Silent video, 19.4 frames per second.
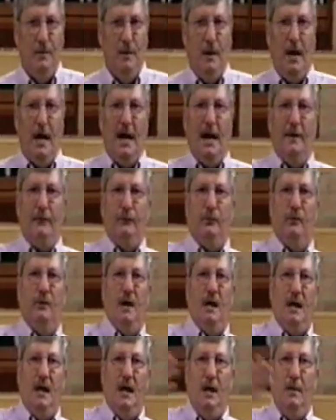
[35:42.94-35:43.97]
After they
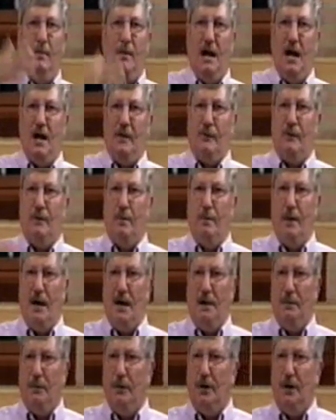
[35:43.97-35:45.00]
came back from the
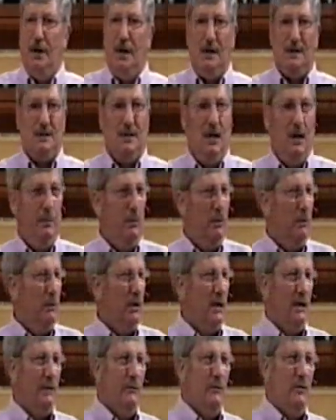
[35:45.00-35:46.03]
Babylonian exile, boy,
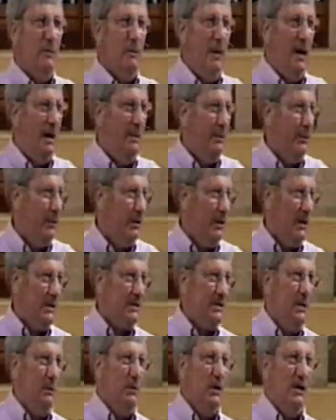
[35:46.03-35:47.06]
whatever the Babylonian
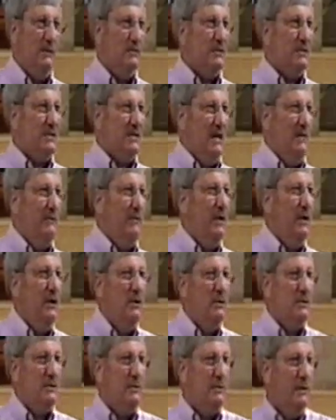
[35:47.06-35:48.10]
exile, whatever 70
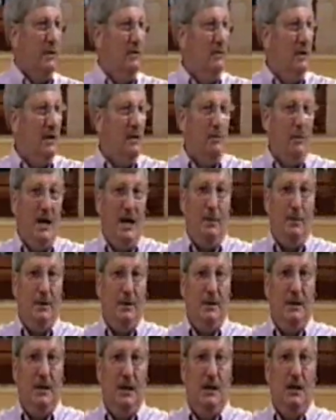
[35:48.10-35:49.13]
years of living in Babylon
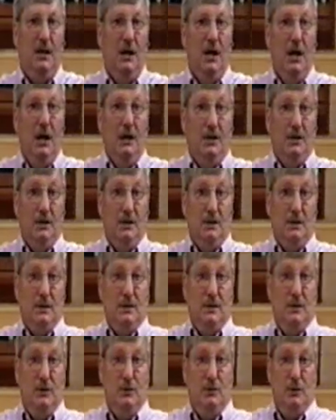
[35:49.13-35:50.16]
did to the
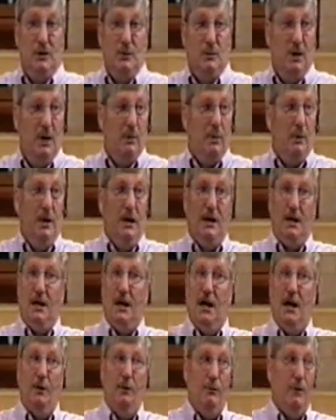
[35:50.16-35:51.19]
Jewish people, it
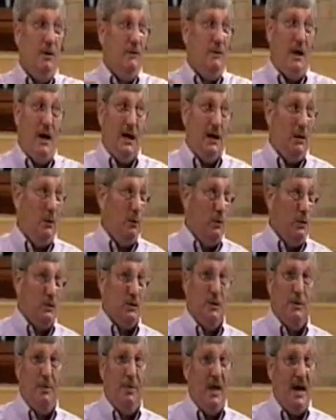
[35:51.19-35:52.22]
got rid of idol
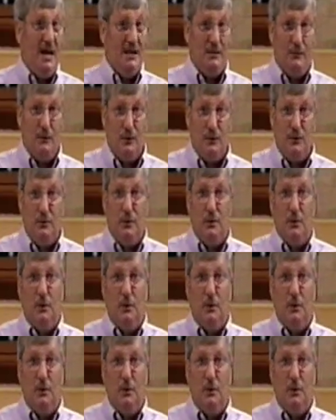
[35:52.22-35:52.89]
worship, that's for sure.